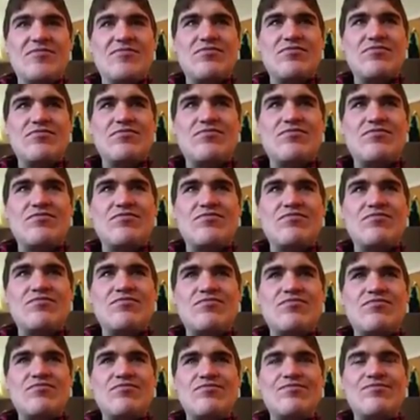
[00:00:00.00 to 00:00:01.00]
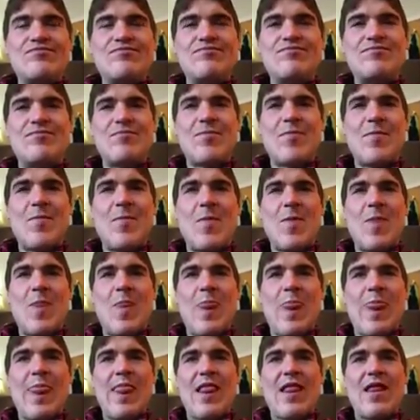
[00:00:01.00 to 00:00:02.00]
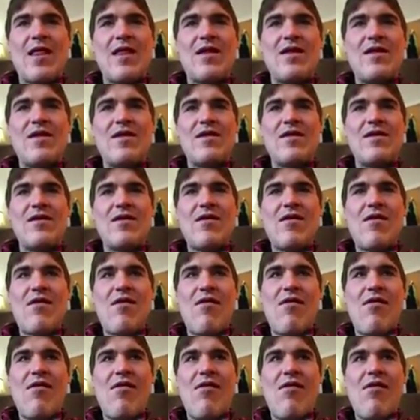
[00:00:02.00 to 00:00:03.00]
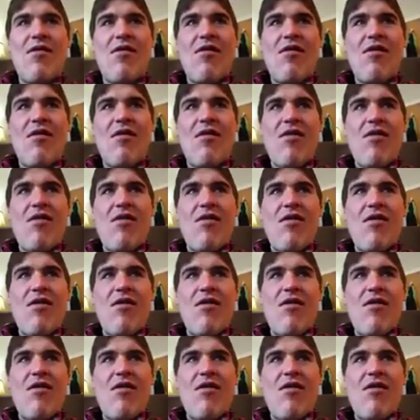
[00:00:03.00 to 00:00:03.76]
[no speech]